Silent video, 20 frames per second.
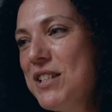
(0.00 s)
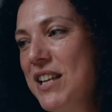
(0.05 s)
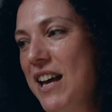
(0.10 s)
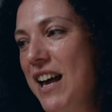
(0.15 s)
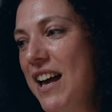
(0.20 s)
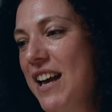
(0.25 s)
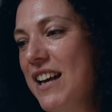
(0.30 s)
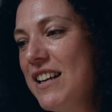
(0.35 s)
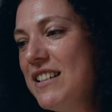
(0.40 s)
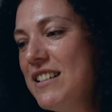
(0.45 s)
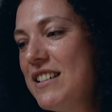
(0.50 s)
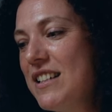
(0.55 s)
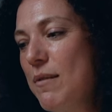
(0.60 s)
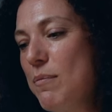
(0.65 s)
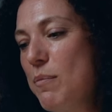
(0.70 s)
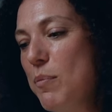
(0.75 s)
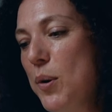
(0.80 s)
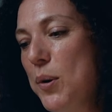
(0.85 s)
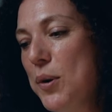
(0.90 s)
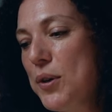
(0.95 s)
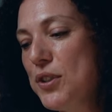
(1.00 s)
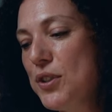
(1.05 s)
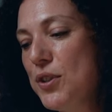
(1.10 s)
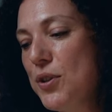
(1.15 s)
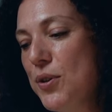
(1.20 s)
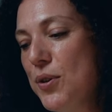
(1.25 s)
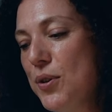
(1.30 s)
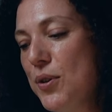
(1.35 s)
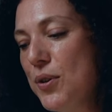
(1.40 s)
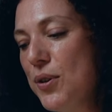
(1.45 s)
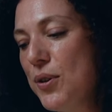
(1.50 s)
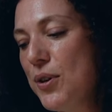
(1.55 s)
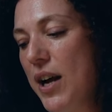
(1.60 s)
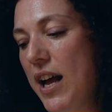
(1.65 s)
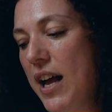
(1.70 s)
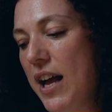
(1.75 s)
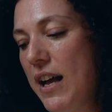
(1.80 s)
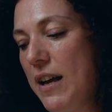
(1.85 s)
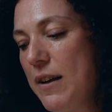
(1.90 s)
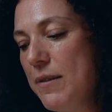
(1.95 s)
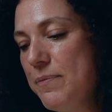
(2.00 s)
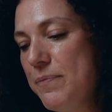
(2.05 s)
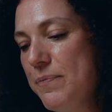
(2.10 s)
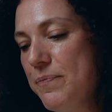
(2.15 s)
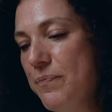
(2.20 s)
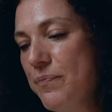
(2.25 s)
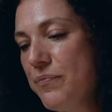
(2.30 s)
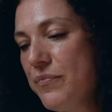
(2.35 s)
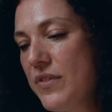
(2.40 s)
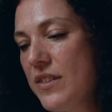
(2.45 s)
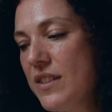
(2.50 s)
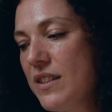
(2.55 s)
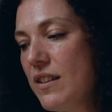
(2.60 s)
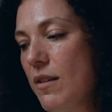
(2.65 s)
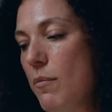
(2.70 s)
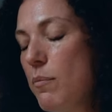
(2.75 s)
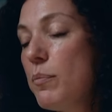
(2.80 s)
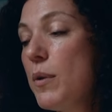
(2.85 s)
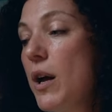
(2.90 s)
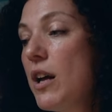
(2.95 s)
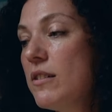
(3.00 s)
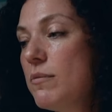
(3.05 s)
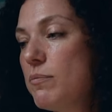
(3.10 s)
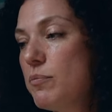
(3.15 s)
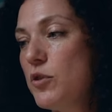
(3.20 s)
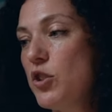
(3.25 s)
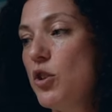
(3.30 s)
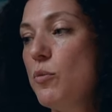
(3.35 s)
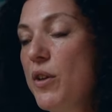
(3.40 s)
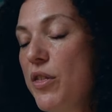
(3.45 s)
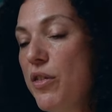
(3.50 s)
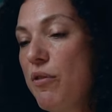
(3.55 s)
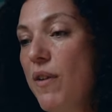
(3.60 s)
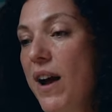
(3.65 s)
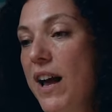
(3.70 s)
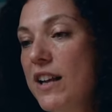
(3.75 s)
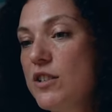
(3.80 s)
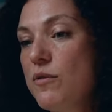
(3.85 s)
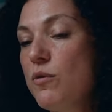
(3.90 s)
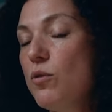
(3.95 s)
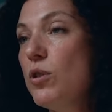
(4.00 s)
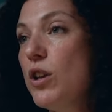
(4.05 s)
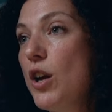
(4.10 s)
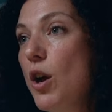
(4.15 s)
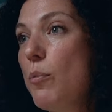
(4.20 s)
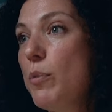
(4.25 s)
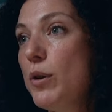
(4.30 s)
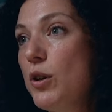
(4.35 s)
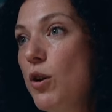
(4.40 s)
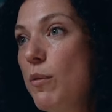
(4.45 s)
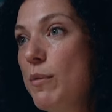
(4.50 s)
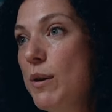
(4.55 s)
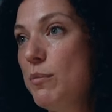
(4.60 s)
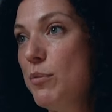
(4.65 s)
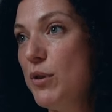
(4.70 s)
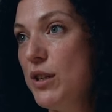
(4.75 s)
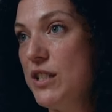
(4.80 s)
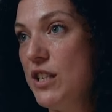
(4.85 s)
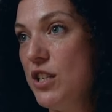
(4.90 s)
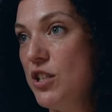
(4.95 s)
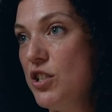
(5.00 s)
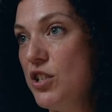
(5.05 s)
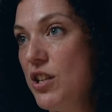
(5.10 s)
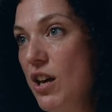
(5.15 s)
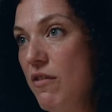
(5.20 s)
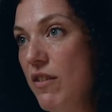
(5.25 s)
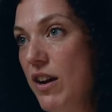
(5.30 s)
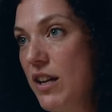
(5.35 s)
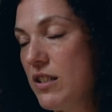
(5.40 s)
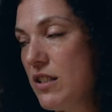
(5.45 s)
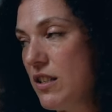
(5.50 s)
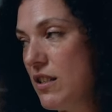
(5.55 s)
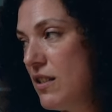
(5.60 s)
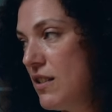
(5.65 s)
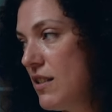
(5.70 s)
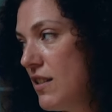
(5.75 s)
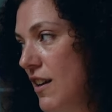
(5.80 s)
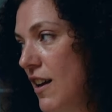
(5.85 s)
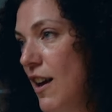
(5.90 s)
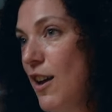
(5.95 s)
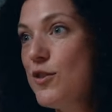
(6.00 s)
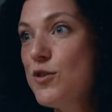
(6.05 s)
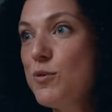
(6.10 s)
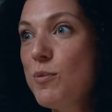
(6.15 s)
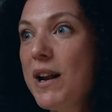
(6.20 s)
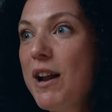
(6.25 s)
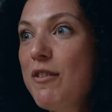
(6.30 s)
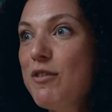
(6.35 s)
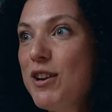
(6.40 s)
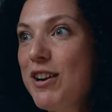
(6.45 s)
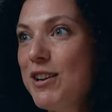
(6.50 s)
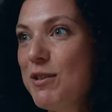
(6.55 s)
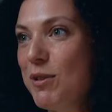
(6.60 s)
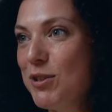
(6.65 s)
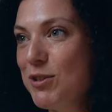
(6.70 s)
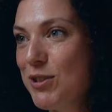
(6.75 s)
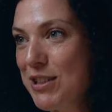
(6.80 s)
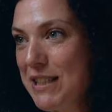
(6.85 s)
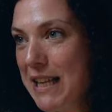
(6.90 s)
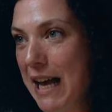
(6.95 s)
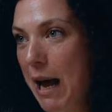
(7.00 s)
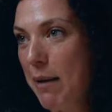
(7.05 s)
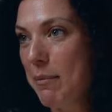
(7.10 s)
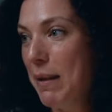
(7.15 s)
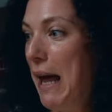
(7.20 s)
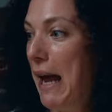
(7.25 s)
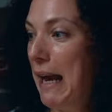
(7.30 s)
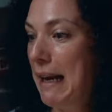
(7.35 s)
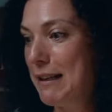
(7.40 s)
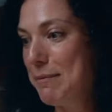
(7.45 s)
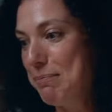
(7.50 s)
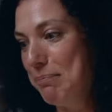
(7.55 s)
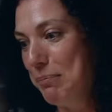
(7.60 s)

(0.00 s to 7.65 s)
said, put your, um, do a thread of all the up and coming British directors. So whenever anyone does that, I'm like,